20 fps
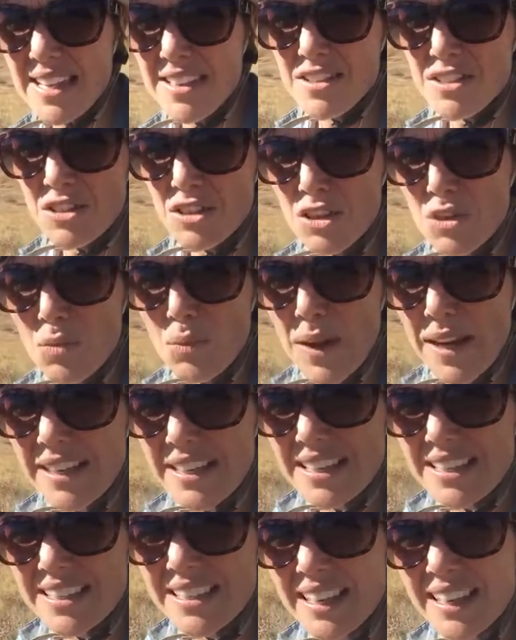And so you
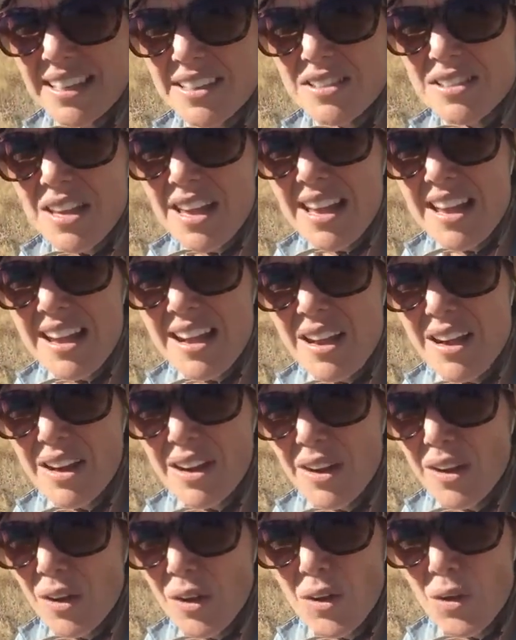recognize,
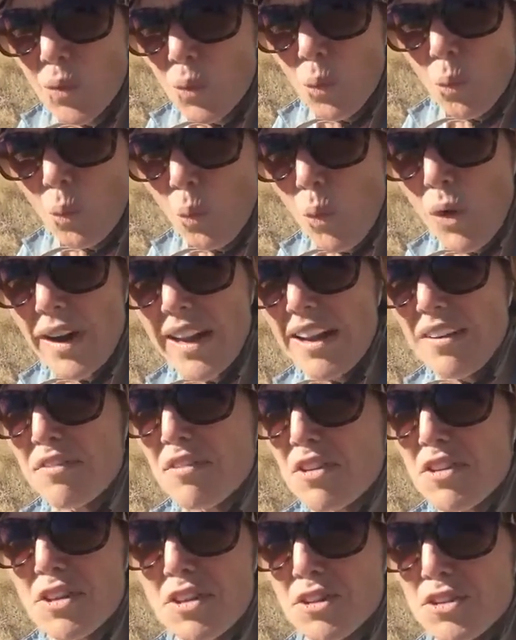
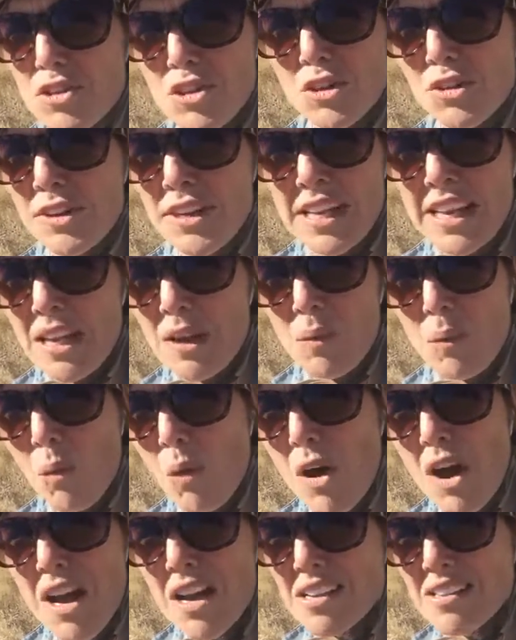whatever the journey
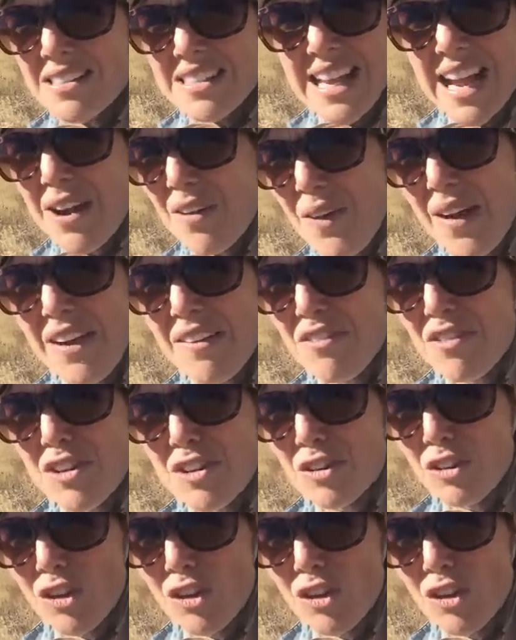was, however